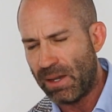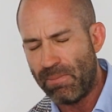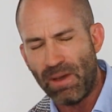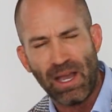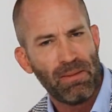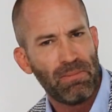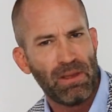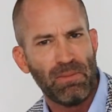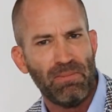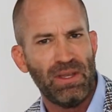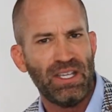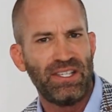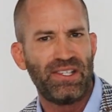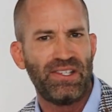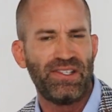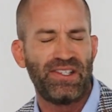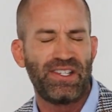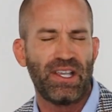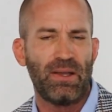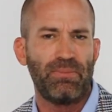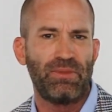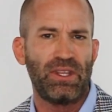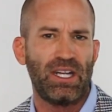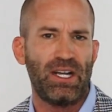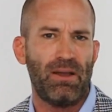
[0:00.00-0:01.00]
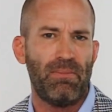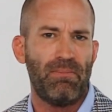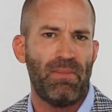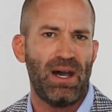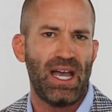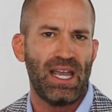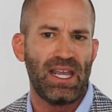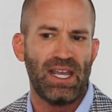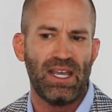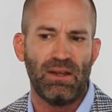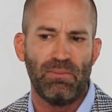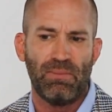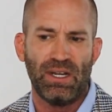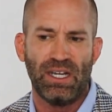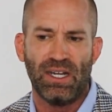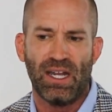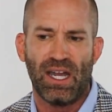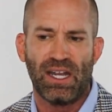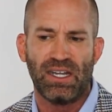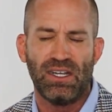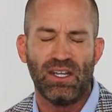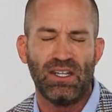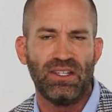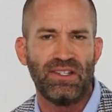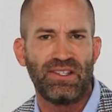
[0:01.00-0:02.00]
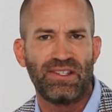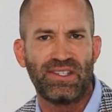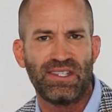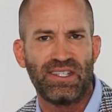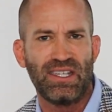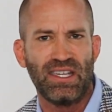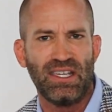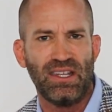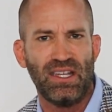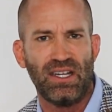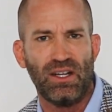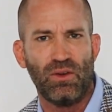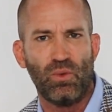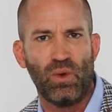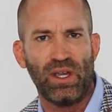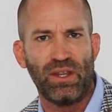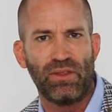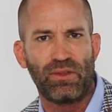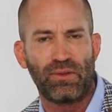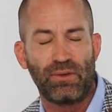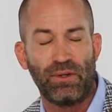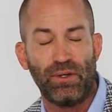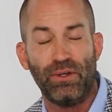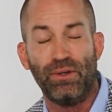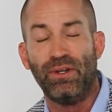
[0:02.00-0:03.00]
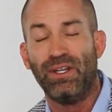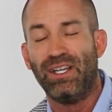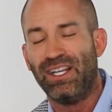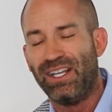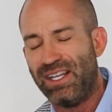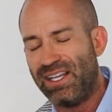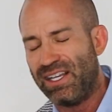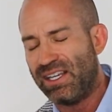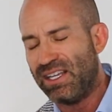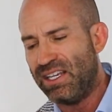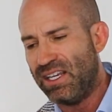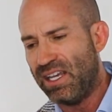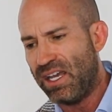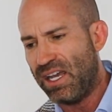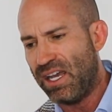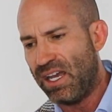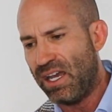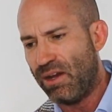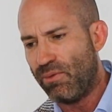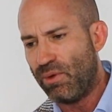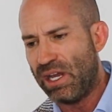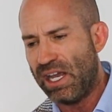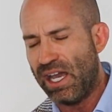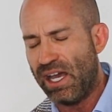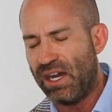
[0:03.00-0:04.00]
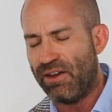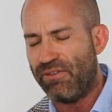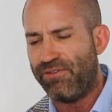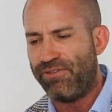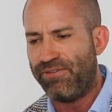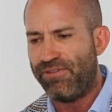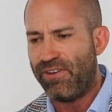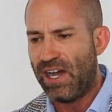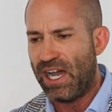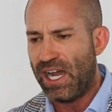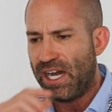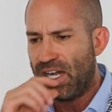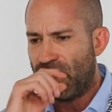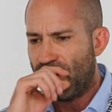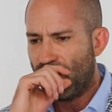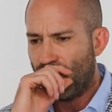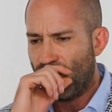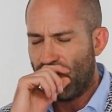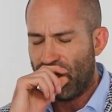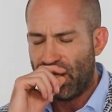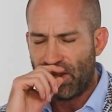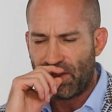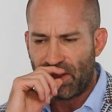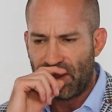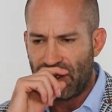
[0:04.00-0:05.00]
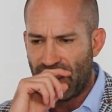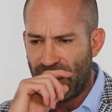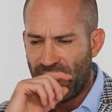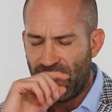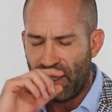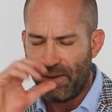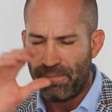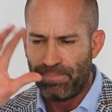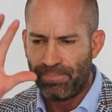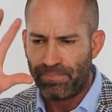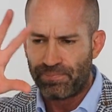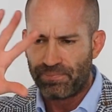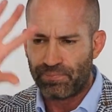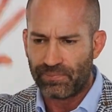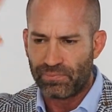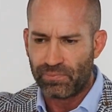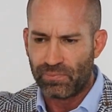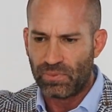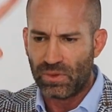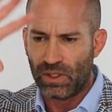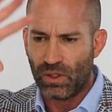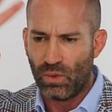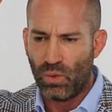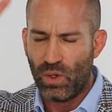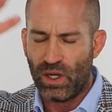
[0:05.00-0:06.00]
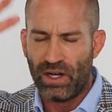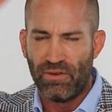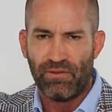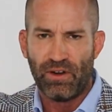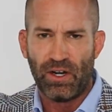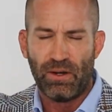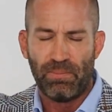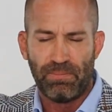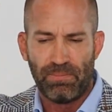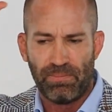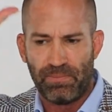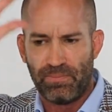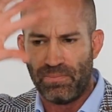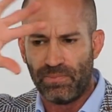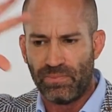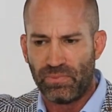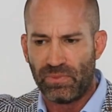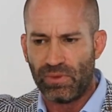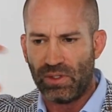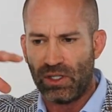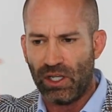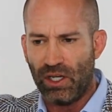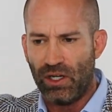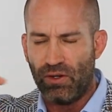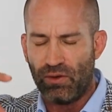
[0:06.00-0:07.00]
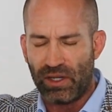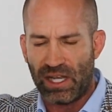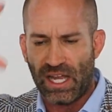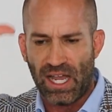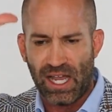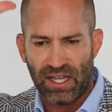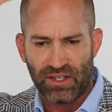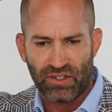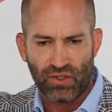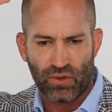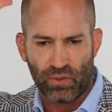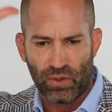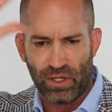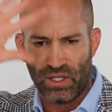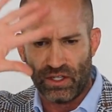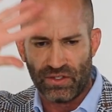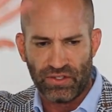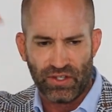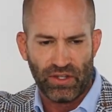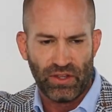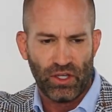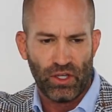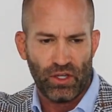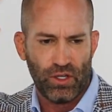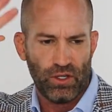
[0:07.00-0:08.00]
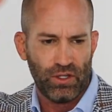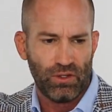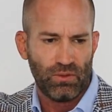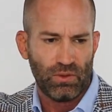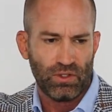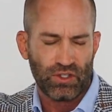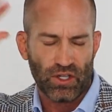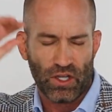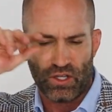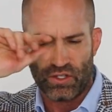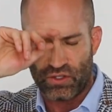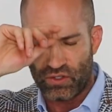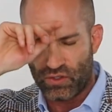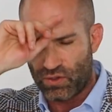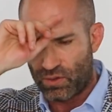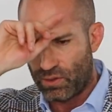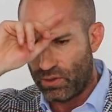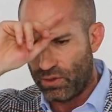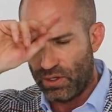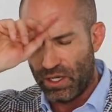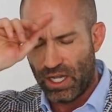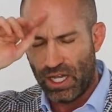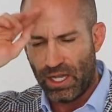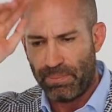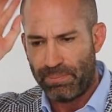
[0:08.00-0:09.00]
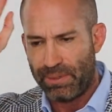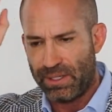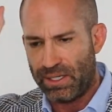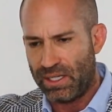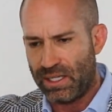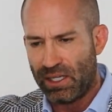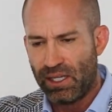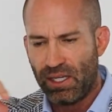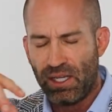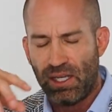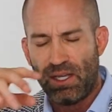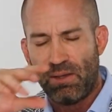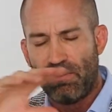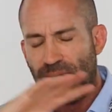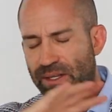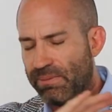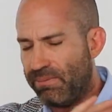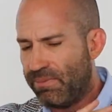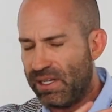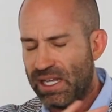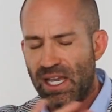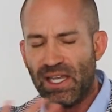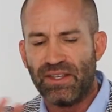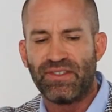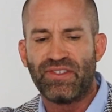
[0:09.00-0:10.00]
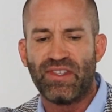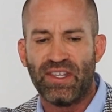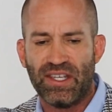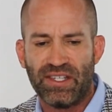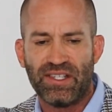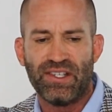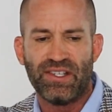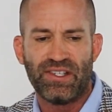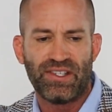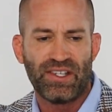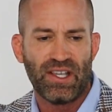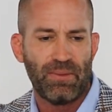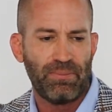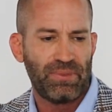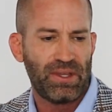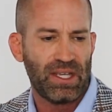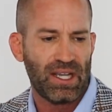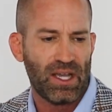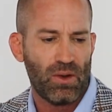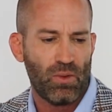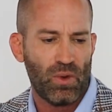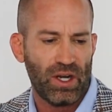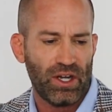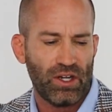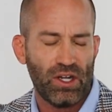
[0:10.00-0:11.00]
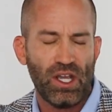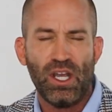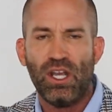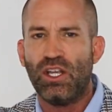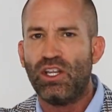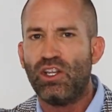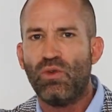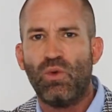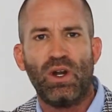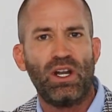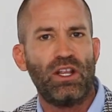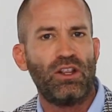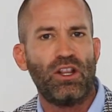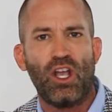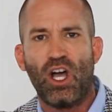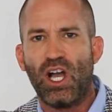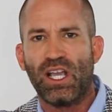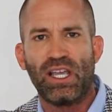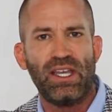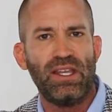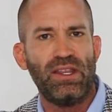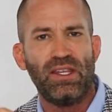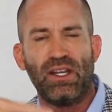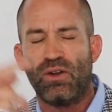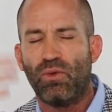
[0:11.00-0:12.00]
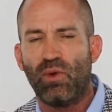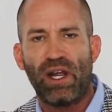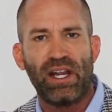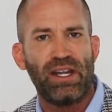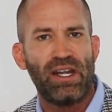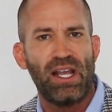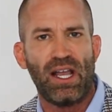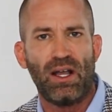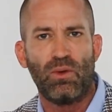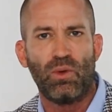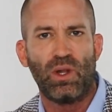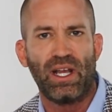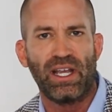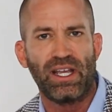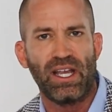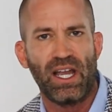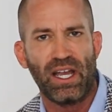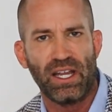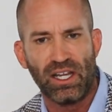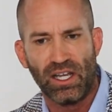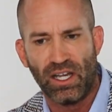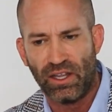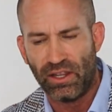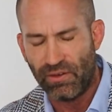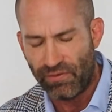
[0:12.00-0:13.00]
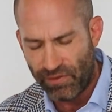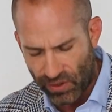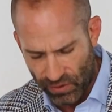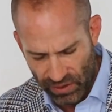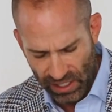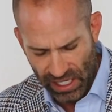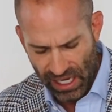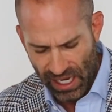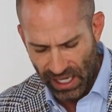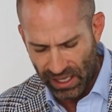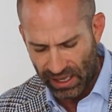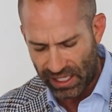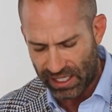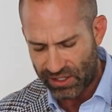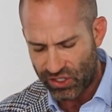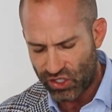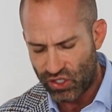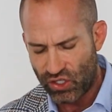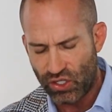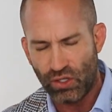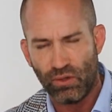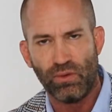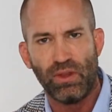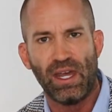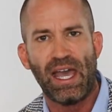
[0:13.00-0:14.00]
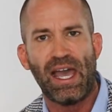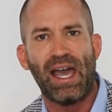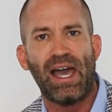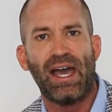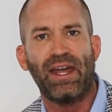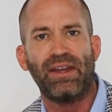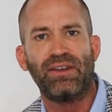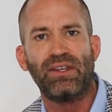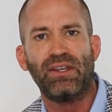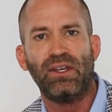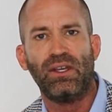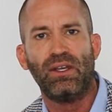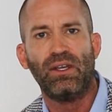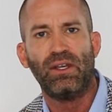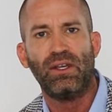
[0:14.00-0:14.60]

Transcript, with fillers: I might be missing something on my end, but I didn't see that it went through. Yeah, we had a fire with uh, one of our you know, gas grills and the hood was all screwed up. And I, but yes, this is something I want to, you want to log in there right now while I got you on the phone? Yeah, let's do that.